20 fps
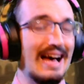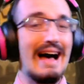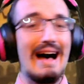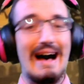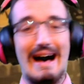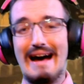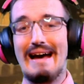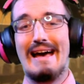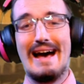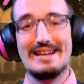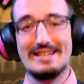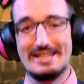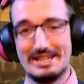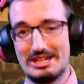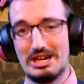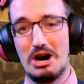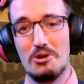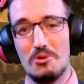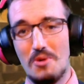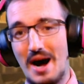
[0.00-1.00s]
I had to
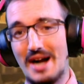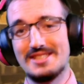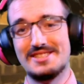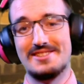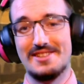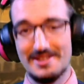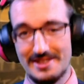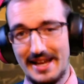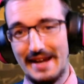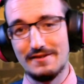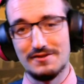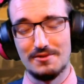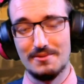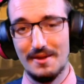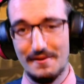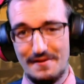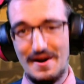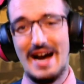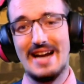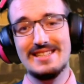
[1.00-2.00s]
go watch the Leaves from the
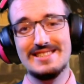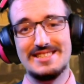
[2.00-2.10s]
Vine